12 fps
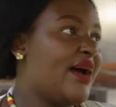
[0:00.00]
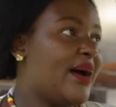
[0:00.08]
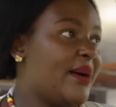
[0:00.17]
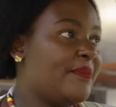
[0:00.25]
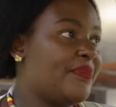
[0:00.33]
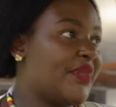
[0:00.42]

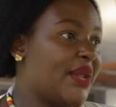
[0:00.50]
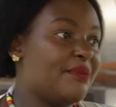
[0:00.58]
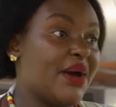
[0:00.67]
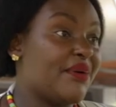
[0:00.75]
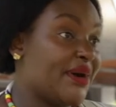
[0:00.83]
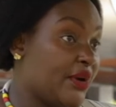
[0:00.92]
um, and
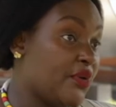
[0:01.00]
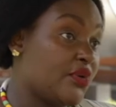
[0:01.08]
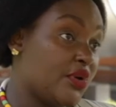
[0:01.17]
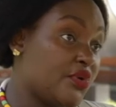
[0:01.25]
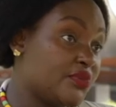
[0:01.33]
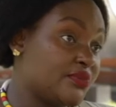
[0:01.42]
power a
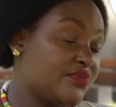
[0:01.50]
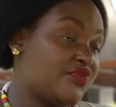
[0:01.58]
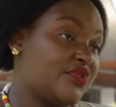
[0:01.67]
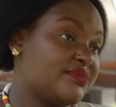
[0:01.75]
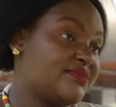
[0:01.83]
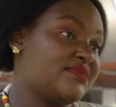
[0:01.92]
whole home
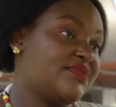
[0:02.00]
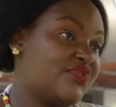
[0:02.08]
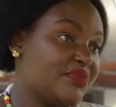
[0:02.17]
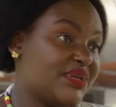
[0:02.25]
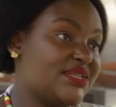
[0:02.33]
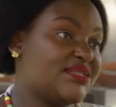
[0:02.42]
from
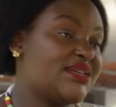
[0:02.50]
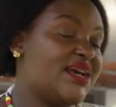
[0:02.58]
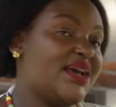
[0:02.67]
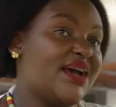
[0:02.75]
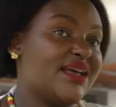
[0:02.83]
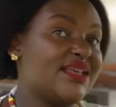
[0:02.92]
from it,
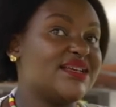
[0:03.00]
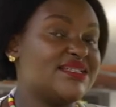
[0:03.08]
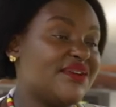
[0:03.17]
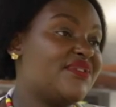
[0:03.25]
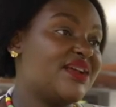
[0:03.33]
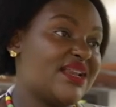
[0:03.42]
I think it
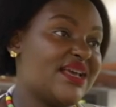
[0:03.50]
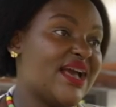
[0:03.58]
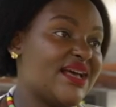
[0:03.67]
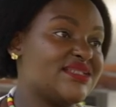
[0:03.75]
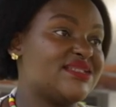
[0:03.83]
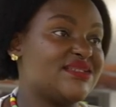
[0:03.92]
definitely
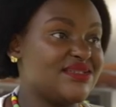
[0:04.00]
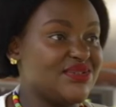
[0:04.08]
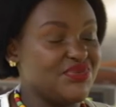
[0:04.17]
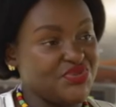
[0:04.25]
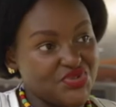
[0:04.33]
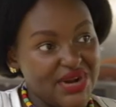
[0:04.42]
has
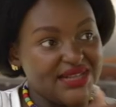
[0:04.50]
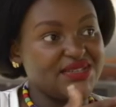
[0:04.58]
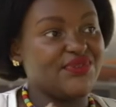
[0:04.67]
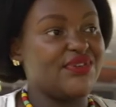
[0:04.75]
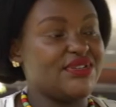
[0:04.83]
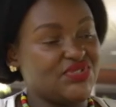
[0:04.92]

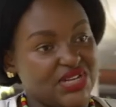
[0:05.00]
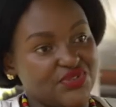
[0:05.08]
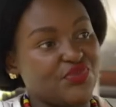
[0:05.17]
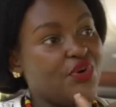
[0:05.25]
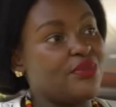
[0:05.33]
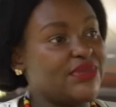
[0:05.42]
transfer,
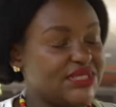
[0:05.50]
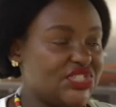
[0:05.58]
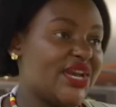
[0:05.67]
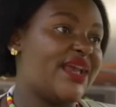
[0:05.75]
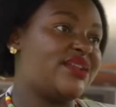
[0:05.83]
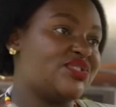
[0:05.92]
transformed and
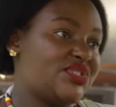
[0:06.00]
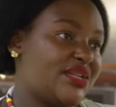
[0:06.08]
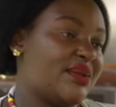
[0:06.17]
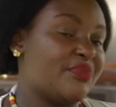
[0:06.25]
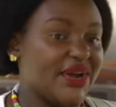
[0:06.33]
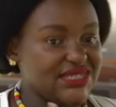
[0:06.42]
changed.
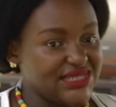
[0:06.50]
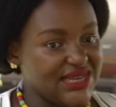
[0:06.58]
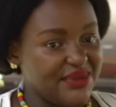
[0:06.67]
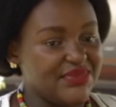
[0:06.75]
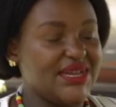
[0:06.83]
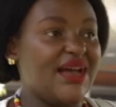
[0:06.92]
And the prices
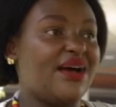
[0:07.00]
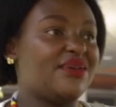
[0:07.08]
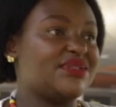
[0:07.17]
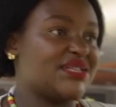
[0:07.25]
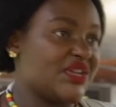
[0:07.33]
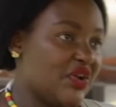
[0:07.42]
come
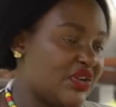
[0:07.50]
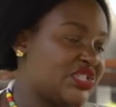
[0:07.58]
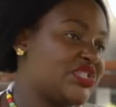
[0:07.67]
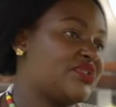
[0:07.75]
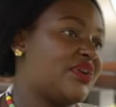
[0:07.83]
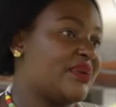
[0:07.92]
down,
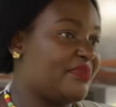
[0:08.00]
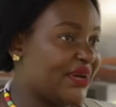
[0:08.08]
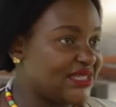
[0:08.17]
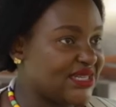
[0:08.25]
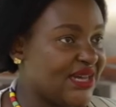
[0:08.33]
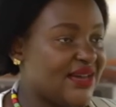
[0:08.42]
technology has gotten mm.
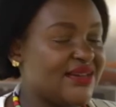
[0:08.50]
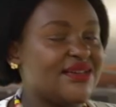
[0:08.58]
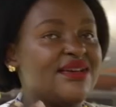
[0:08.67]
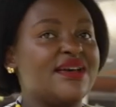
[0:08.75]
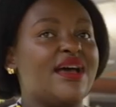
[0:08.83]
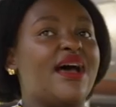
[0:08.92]
better.
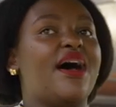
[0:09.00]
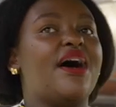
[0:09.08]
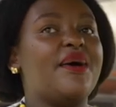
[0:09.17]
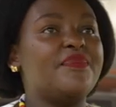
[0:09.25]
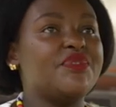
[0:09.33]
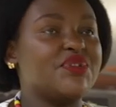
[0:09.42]

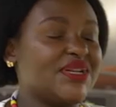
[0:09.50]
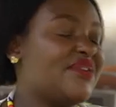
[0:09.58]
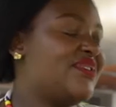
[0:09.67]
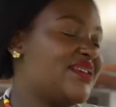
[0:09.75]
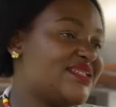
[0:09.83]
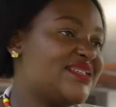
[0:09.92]
Um, so I
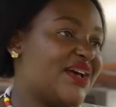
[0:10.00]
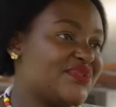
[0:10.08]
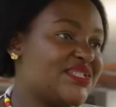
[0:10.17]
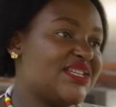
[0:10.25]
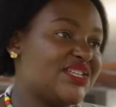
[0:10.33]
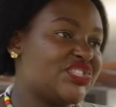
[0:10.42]
definitely have
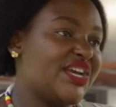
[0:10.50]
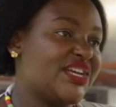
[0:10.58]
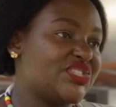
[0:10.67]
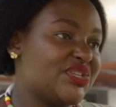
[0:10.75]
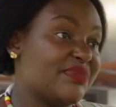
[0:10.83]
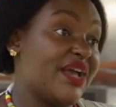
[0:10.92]
seen a
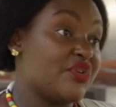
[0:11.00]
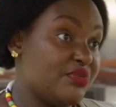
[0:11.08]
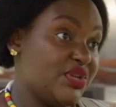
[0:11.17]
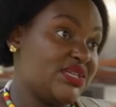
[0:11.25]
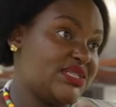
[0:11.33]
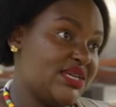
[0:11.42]
change in my
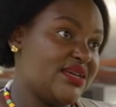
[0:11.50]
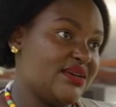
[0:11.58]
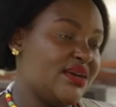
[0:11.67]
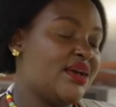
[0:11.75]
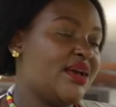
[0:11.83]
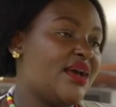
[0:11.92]
community
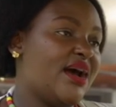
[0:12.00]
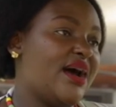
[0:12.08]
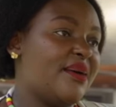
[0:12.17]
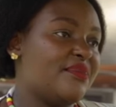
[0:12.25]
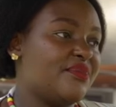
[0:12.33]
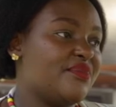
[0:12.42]

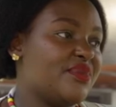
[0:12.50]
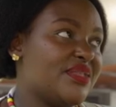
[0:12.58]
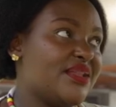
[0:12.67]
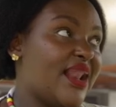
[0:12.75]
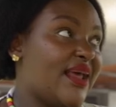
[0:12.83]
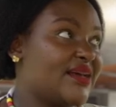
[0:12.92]
um,
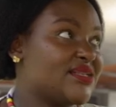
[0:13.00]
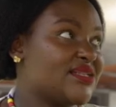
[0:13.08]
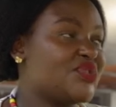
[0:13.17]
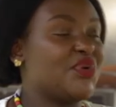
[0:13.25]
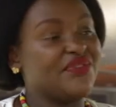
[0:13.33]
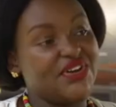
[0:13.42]
in the
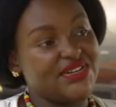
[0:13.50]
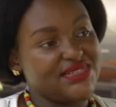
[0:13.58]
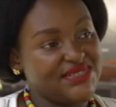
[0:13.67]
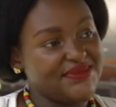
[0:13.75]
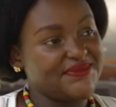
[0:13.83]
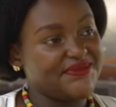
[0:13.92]
last 12
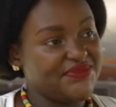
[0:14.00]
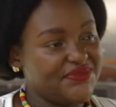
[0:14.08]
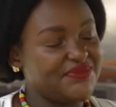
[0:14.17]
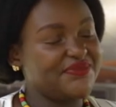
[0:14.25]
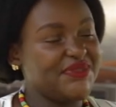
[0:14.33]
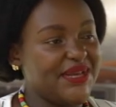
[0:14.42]
years.
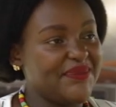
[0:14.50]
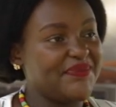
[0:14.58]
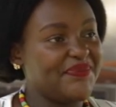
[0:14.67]
Yeah.